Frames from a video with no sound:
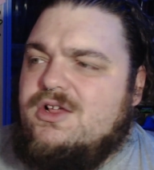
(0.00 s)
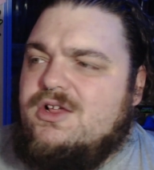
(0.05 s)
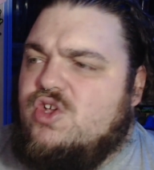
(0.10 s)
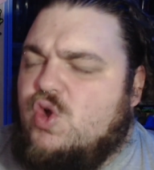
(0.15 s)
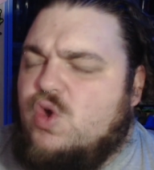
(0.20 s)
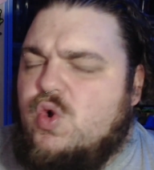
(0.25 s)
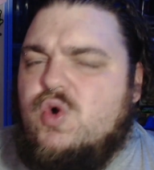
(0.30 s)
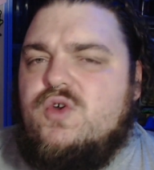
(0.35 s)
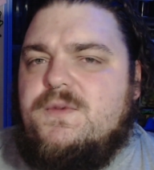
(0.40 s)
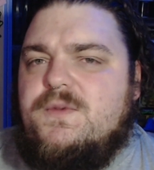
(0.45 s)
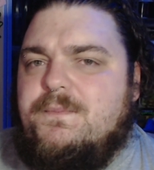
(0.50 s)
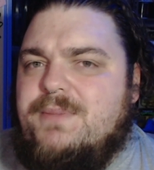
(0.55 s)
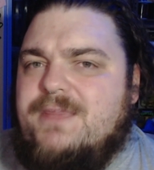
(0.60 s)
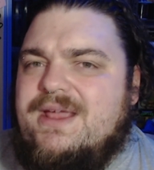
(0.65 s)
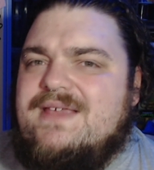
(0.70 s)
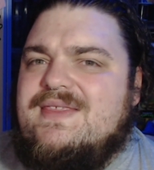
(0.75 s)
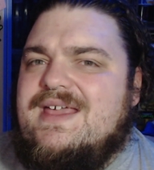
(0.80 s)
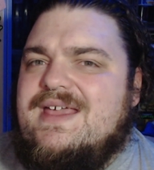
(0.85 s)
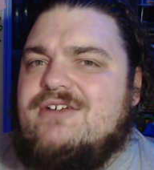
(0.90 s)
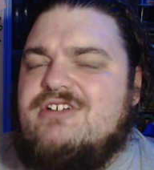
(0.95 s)
could
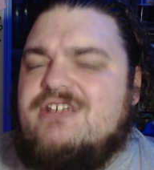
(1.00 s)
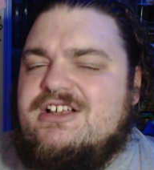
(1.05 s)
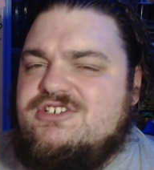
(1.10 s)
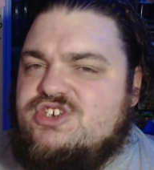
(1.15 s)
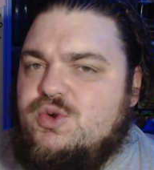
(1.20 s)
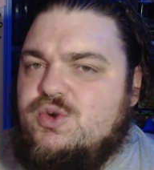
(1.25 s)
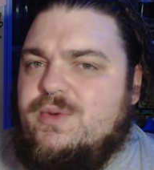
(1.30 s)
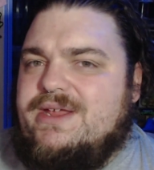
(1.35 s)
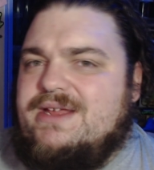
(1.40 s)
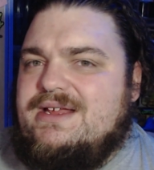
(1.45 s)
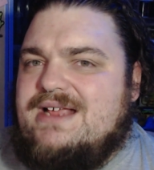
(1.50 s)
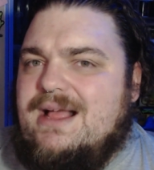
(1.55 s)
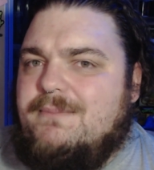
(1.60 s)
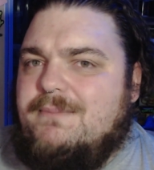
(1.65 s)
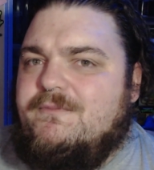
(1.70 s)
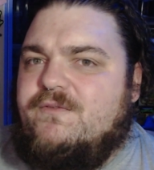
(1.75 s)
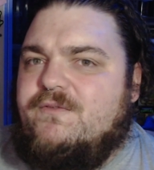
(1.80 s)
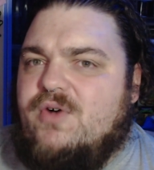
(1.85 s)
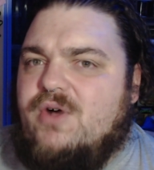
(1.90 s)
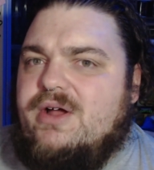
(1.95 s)
be their undoing
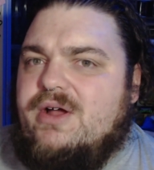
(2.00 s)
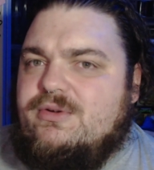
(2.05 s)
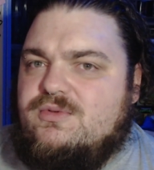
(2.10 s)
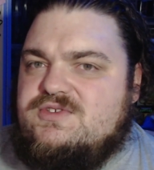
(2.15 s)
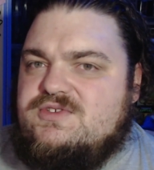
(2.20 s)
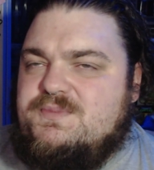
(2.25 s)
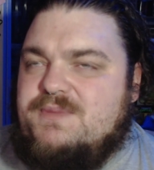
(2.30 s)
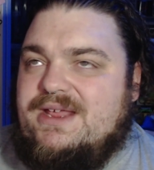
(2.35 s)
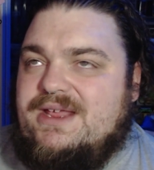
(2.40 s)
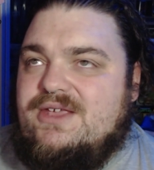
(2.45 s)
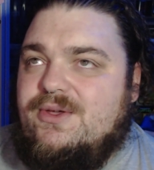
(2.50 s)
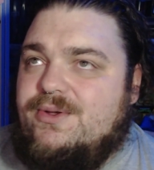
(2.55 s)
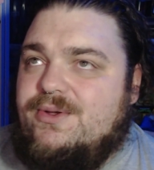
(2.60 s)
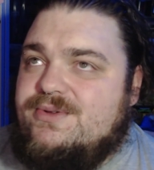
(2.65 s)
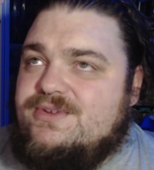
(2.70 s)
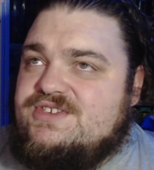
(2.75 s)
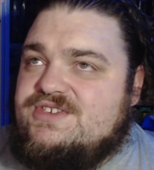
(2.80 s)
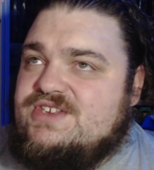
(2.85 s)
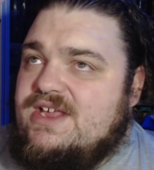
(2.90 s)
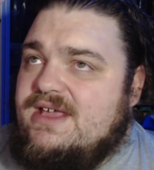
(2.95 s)
come finals,
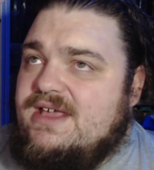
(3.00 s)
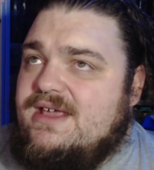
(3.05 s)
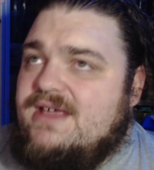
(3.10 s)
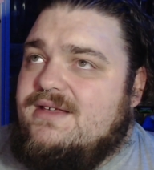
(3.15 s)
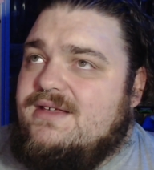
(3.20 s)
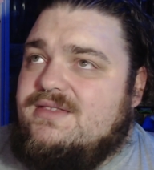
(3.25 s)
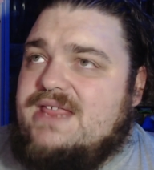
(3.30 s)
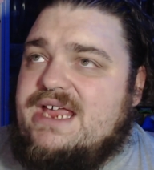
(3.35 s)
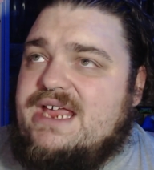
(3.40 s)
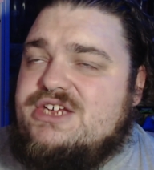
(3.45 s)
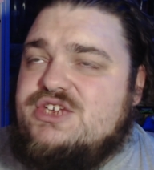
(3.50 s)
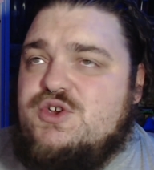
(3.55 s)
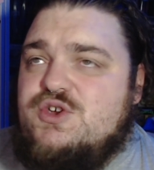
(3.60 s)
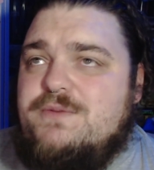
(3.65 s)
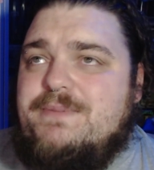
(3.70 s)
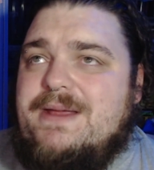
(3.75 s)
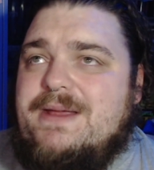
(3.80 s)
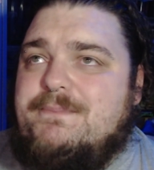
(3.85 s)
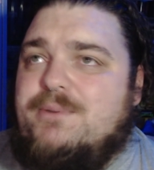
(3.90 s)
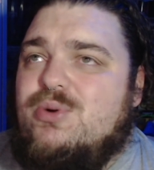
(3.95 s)
because they should
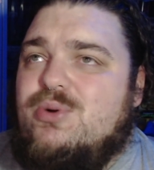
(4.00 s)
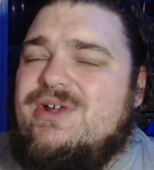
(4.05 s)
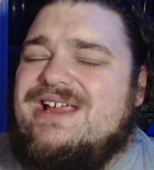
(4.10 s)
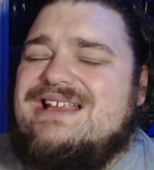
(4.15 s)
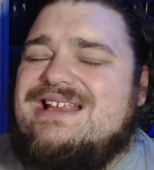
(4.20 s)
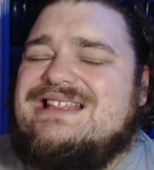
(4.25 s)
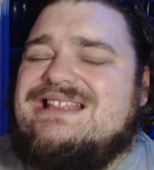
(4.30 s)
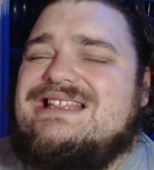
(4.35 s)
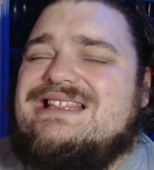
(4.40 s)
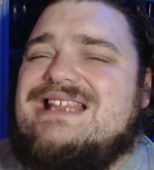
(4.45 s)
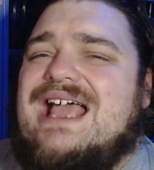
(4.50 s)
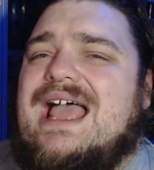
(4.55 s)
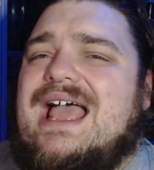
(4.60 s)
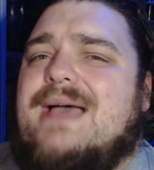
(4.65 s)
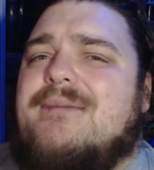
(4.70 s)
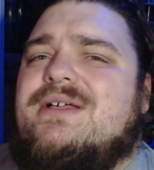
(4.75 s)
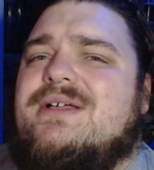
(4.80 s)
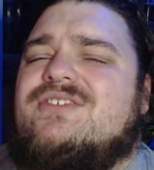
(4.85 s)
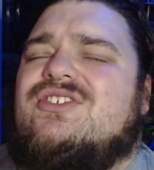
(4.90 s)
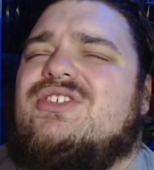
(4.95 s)
be putting
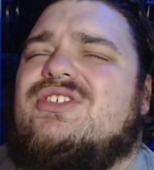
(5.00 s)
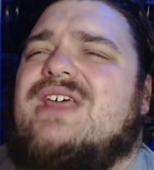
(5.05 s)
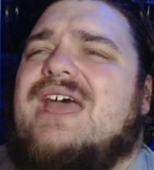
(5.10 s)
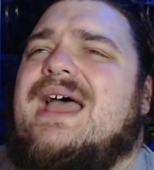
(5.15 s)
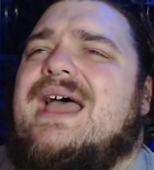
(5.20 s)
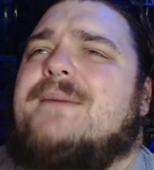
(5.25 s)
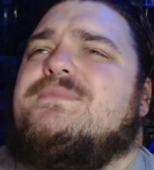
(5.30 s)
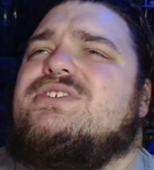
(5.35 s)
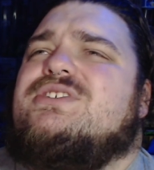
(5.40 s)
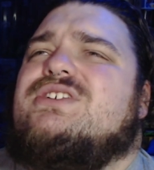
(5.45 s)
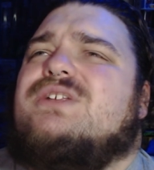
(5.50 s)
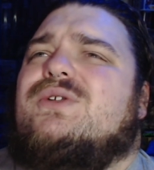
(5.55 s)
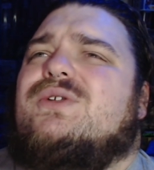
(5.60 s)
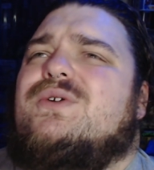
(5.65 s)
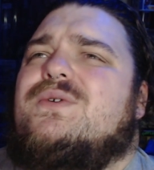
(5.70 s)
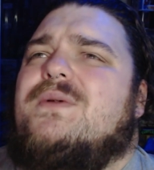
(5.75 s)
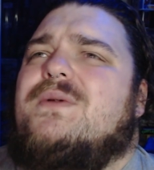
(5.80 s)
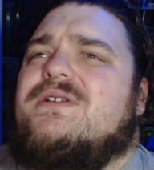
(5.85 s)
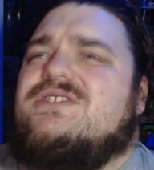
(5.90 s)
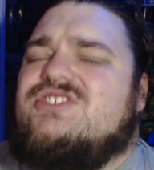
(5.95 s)
hammer to the
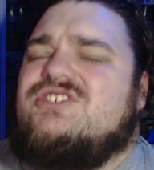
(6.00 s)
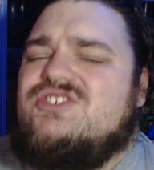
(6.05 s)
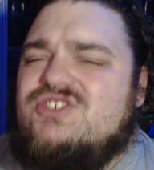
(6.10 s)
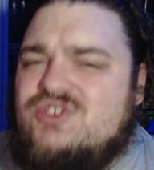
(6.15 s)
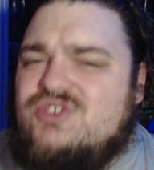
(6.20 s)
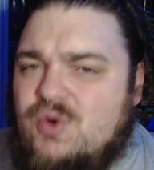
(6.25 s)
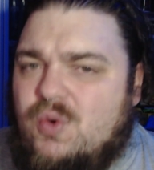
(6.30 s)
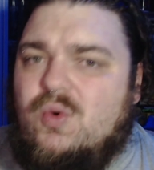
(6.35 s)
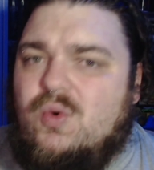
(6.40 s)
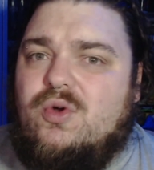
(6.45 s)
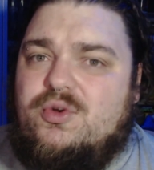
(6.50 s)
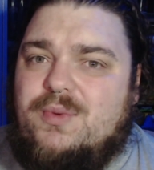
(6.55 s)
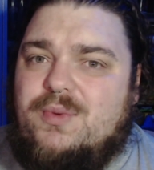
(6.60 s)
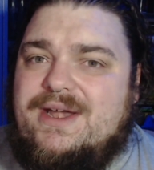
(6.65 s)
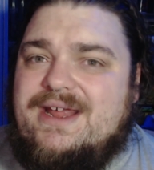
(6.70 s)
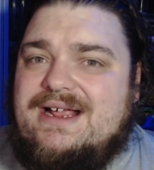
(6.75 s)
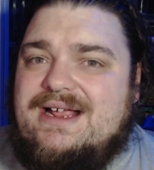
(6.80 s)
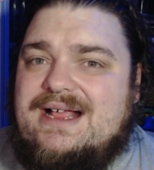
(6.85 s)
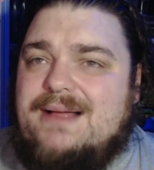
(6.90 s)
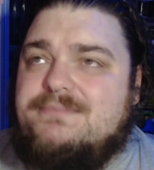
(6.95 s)
absolute sword when
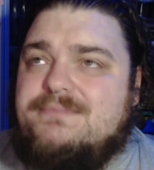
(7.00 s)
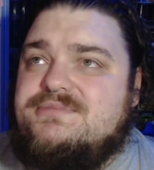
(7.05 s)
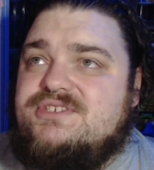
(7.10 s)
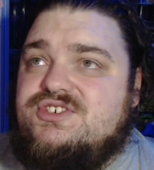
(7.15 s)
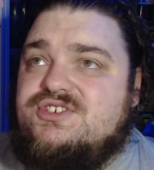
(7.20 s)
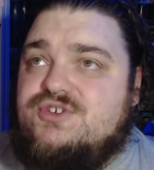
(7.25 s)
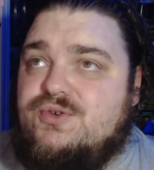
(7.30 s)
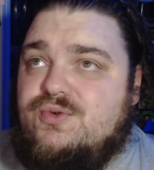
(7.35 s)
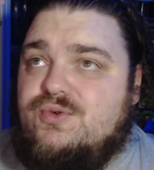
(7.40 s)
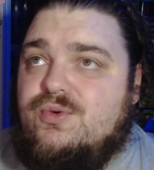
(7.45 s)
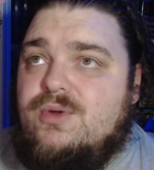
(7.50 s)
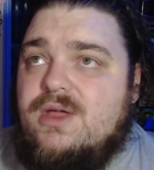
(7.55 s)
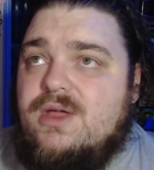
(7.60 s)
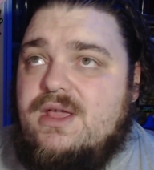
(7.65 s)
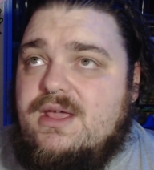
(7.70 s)
it comes to